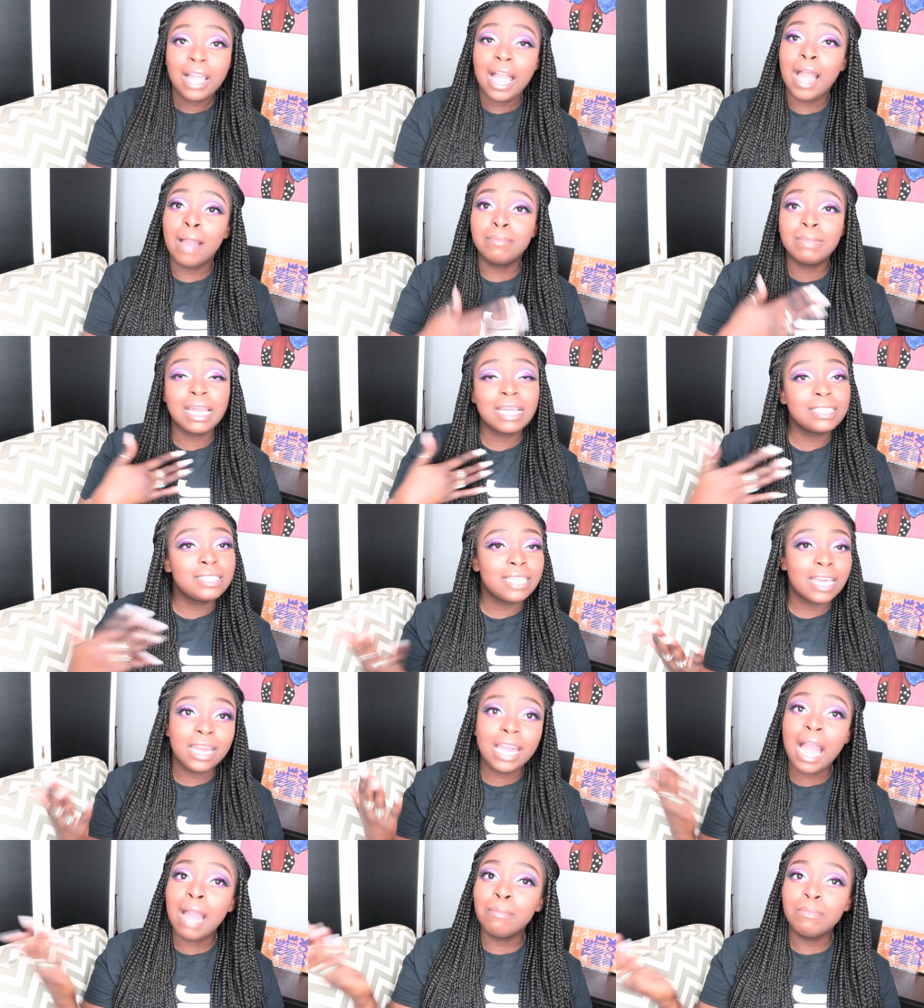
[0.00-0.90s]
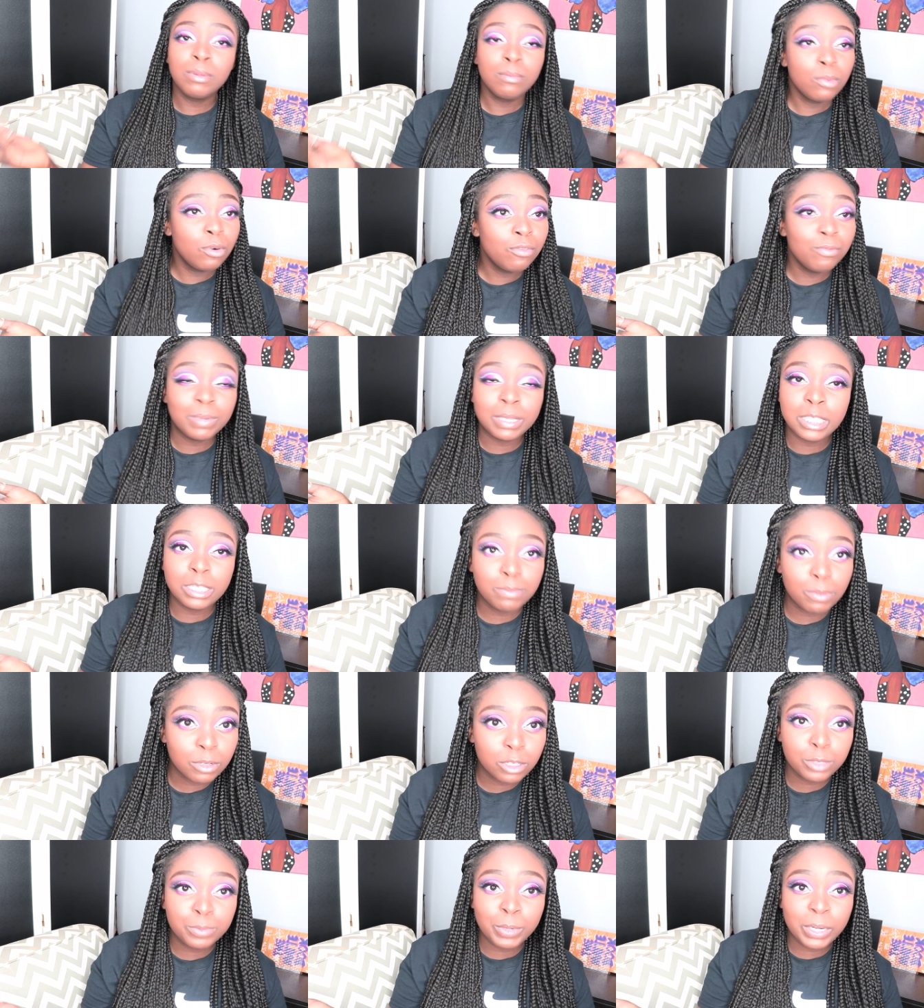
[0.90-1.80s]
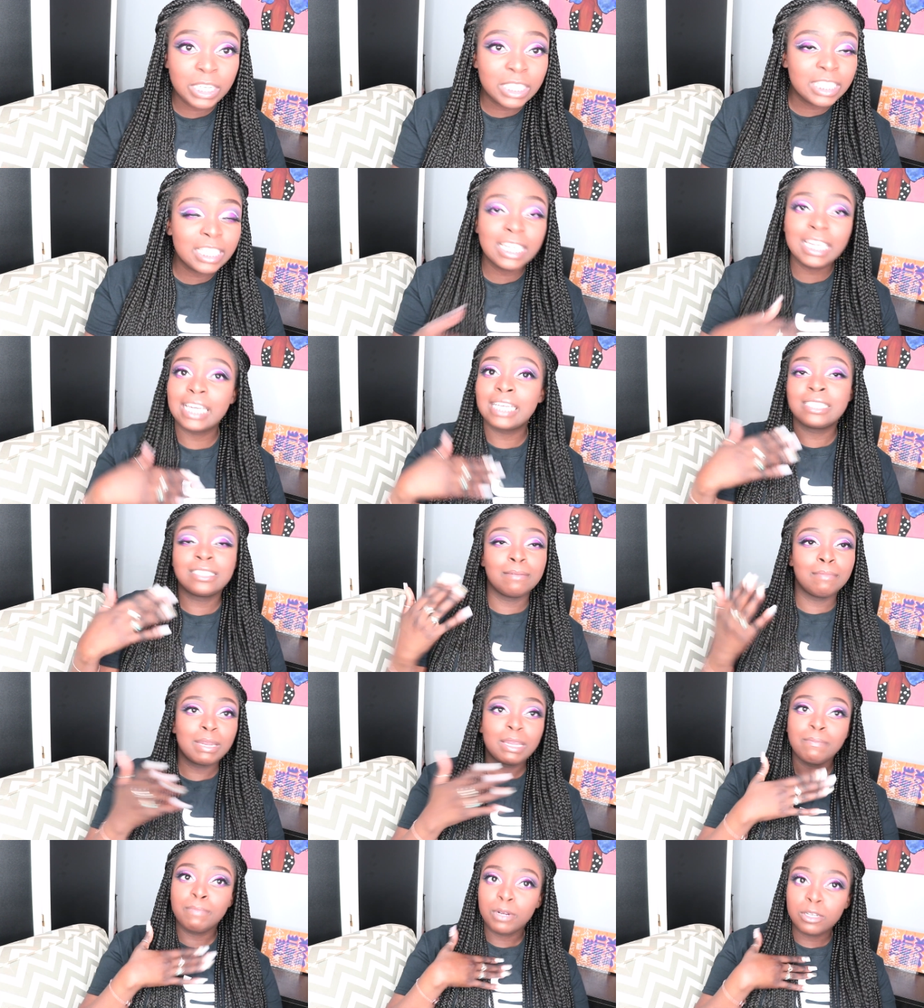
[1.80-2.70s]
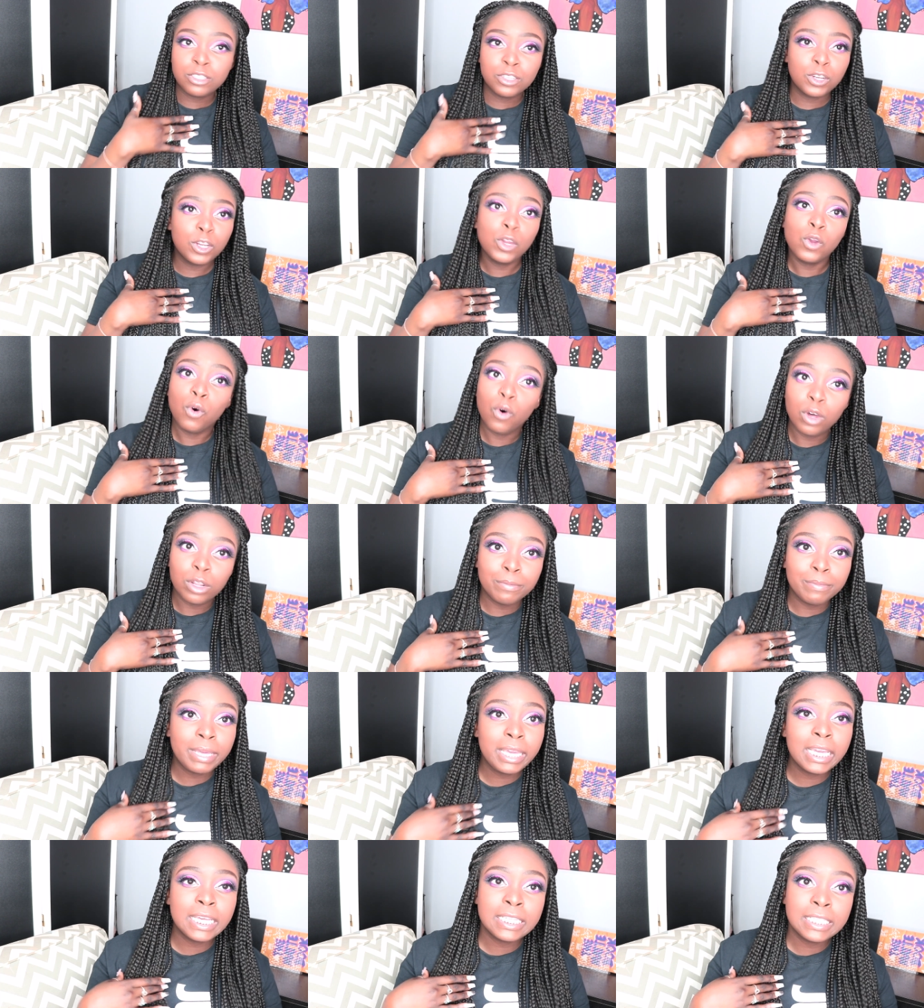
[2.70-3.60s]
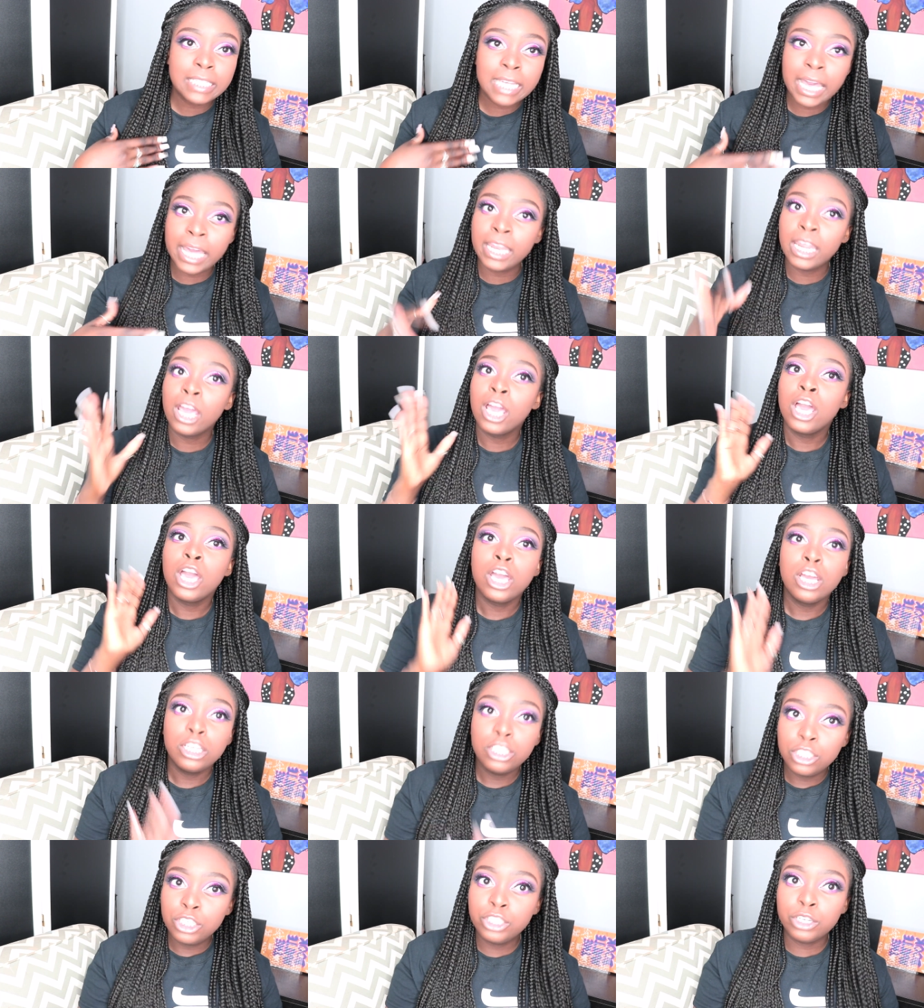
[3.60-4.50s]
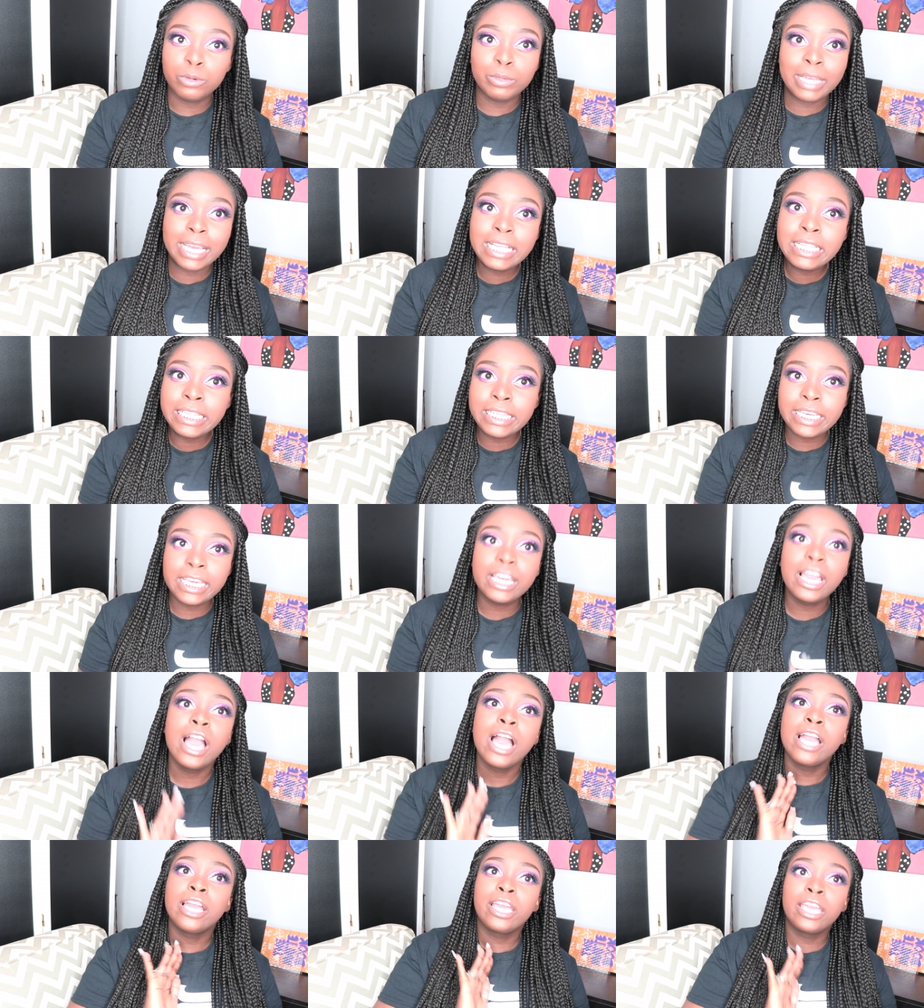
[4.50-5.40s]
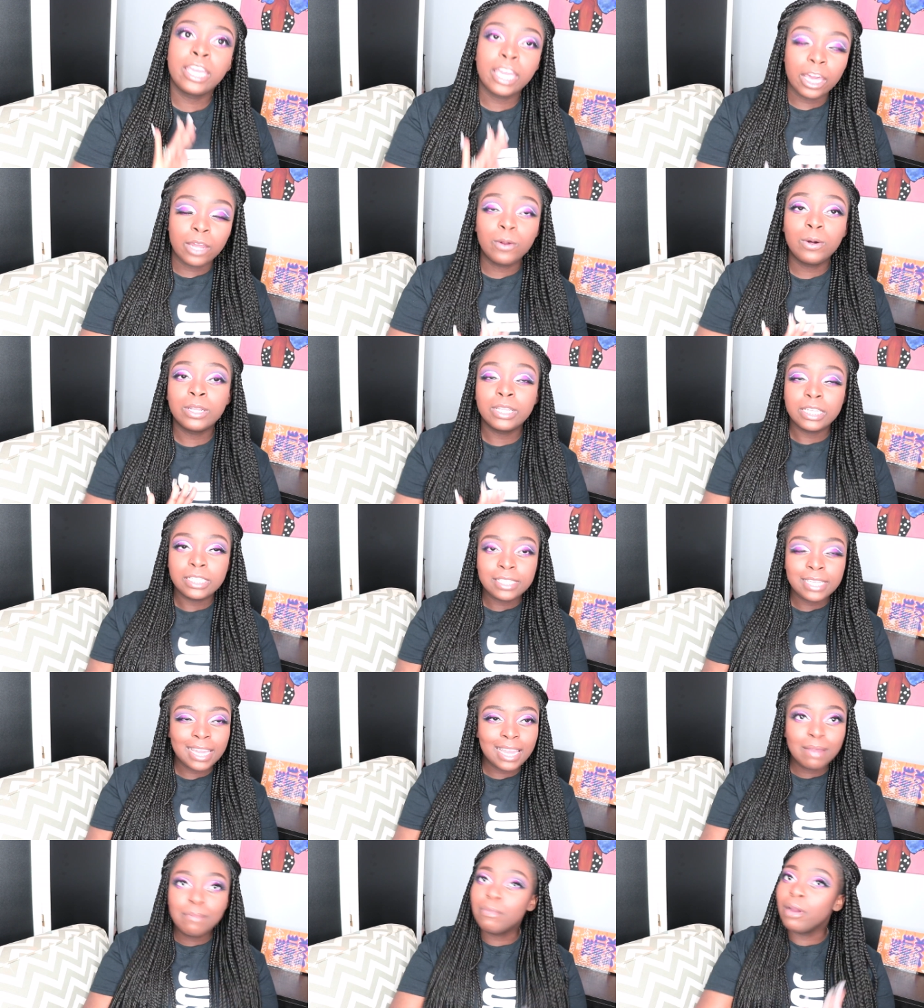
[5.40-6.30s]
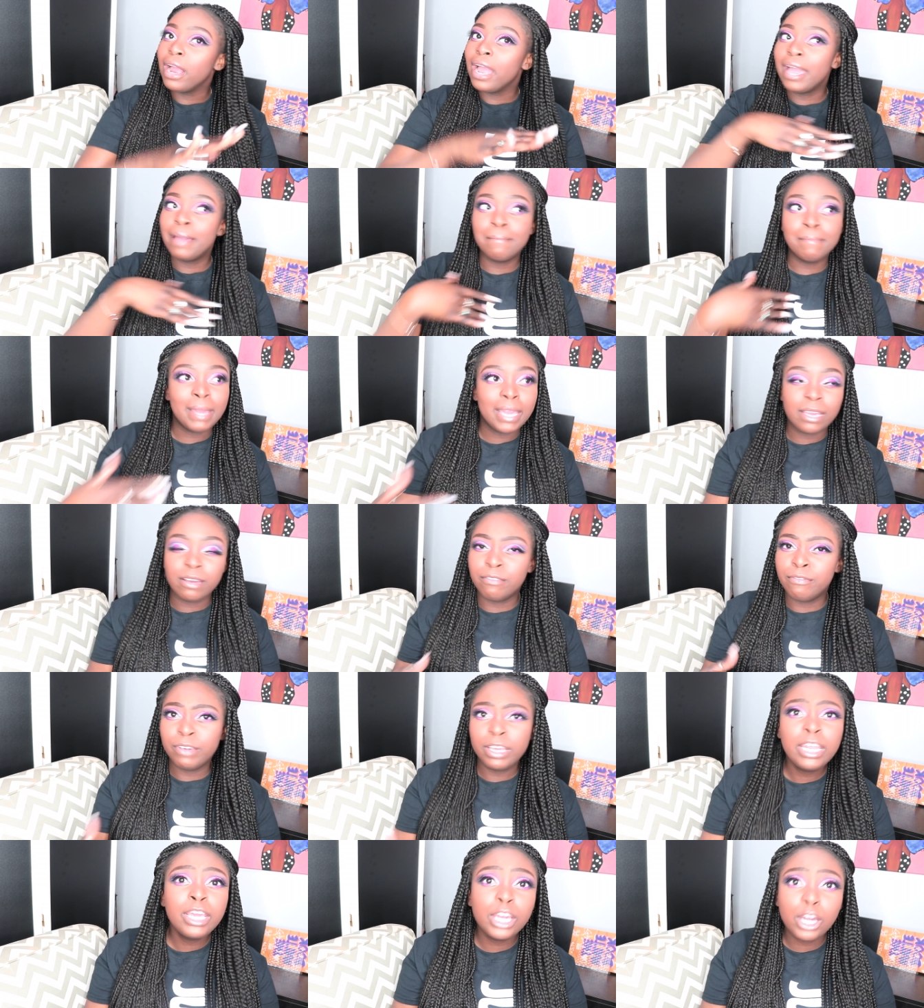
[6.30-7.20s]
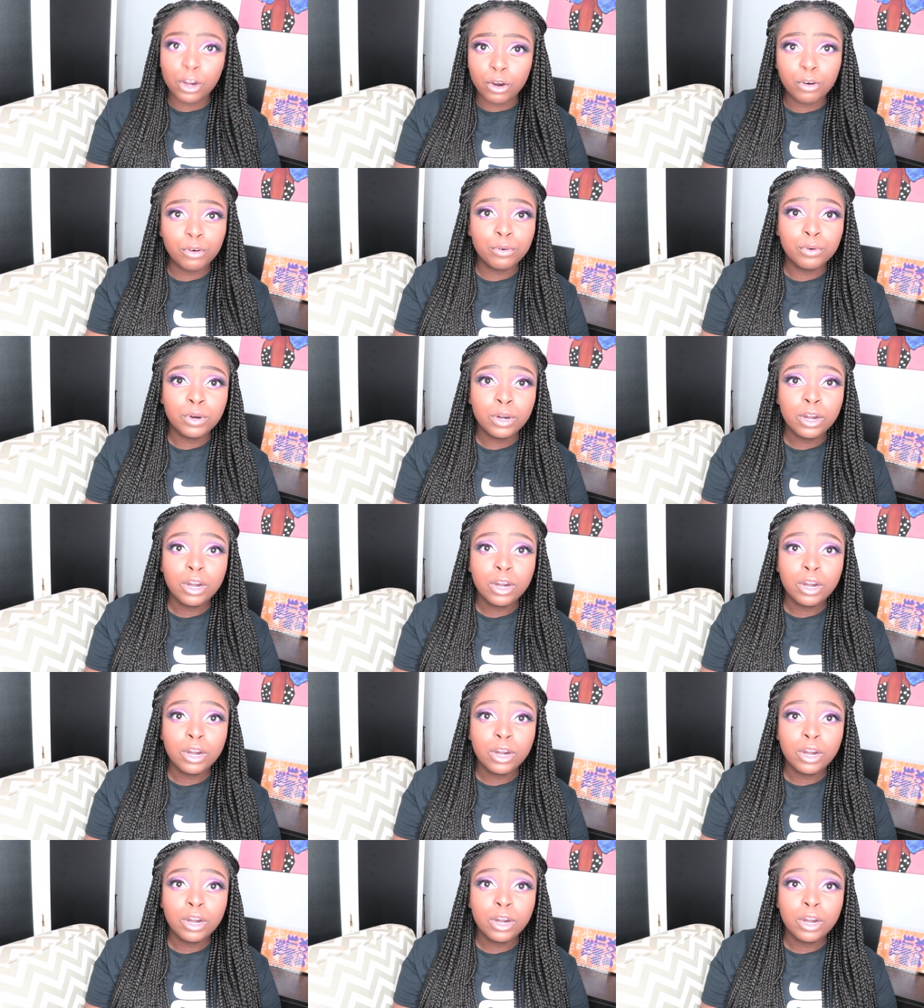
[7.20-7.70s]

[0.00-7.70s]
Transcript: I'm not saying I'm the movement spokesperson. Like, somebody personally called me and said, Jodesi, get on this camera and make a video.